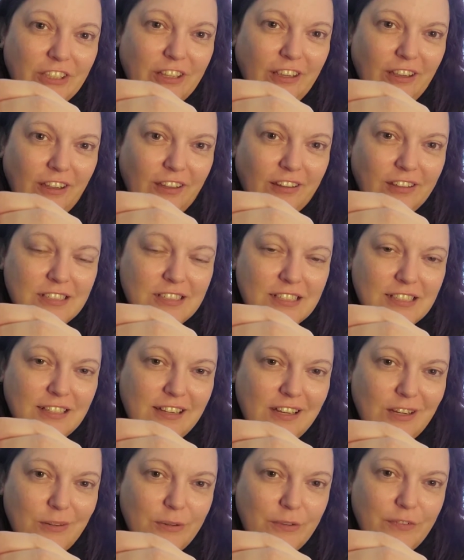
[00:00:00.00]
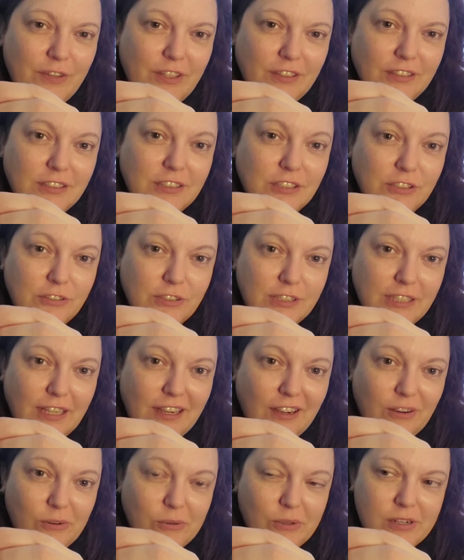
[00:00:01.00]
Check this out. We've got the two
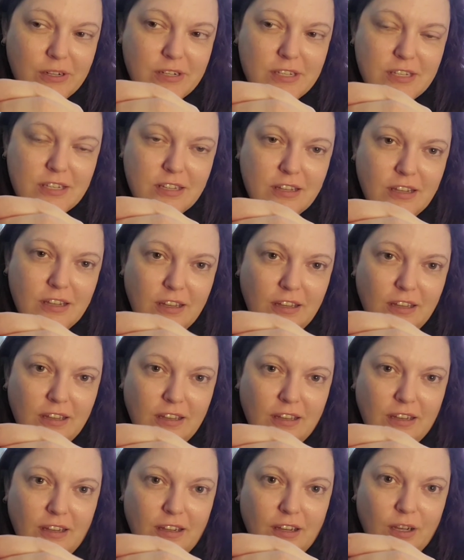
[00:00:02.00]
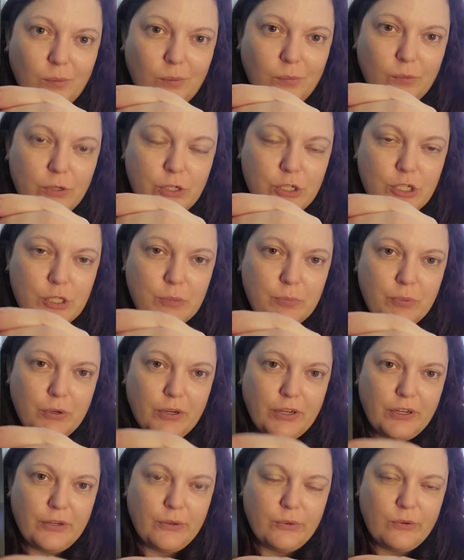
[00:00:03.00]
towers, which is
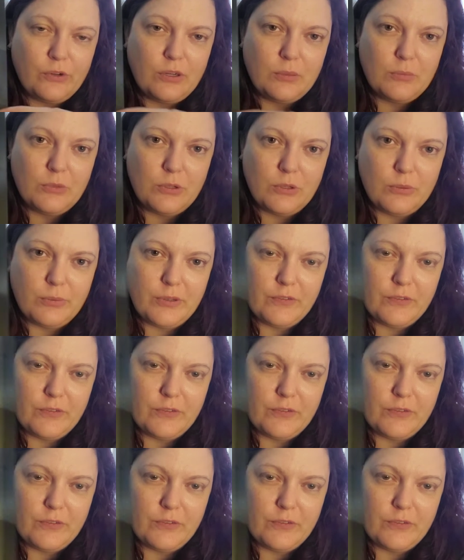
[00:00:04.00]
pretty normal.